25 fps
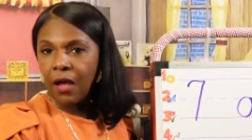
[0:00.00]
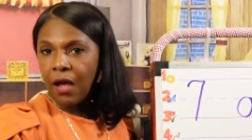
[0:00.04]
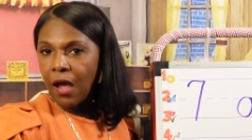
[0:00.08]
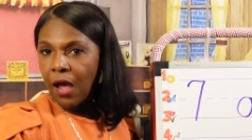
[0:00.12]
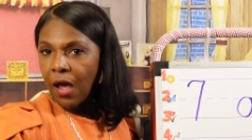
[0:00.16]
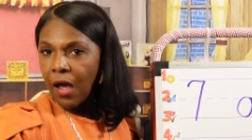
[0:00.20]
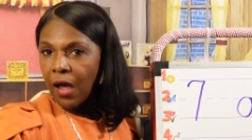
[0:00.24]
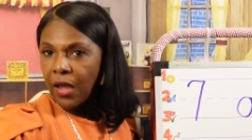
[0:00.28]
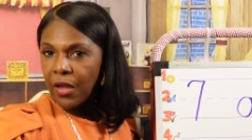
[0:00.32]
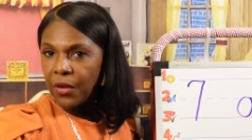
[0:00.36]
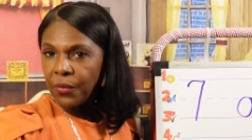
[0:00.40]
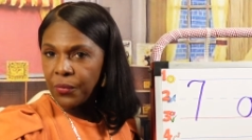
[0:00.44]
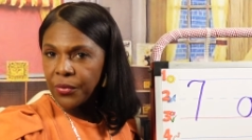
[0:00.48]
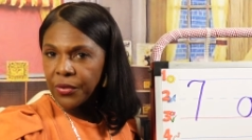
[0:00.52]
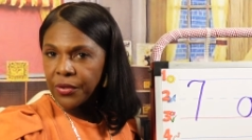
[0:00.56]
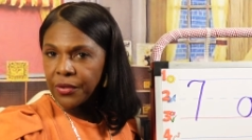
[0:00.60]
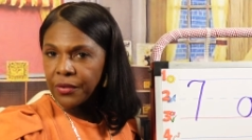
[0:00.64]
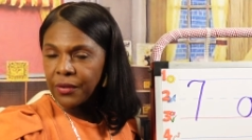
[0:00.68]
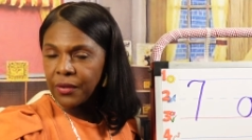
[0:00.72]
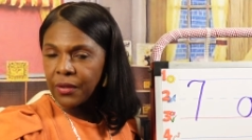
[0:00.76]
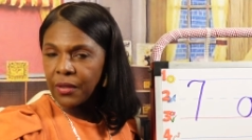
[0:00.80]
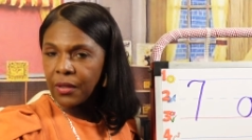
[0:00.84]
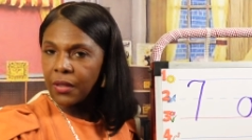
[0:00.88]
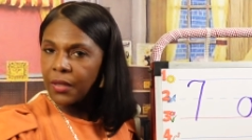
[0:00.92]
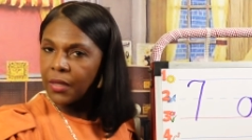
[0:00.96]
I
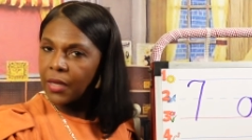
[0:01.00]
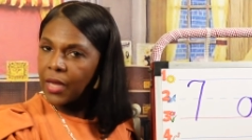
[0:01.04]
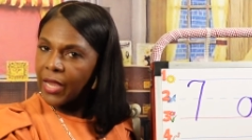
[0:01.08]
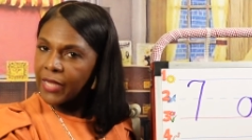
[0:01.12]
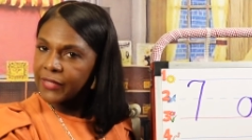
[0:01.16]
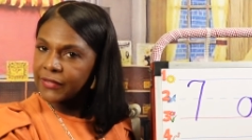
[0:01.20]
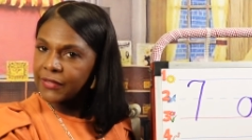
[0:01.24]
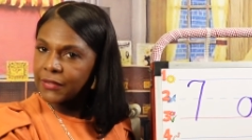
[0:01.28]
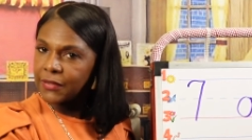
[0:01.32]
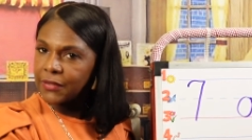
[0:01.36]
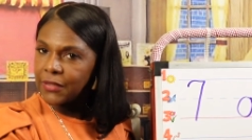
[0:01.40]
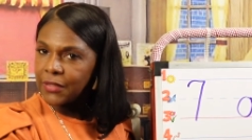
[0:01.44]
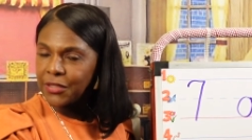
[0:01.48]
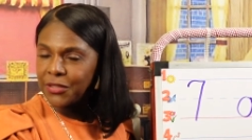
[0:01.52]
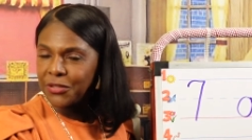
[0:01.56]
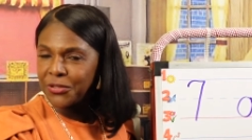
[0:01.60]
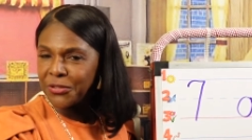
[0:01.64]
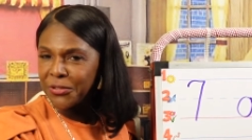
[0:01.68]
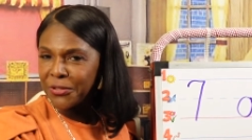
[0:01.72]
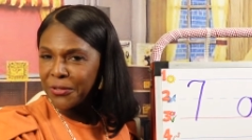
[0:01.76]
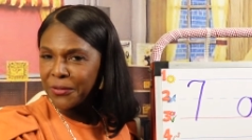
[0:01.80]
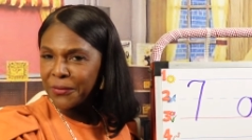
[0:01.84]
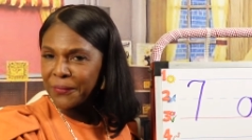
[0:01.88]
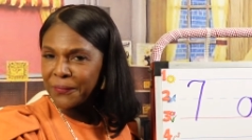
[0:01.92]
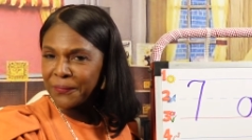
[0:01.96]
work as a
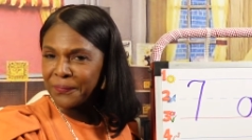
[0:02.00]
teacher.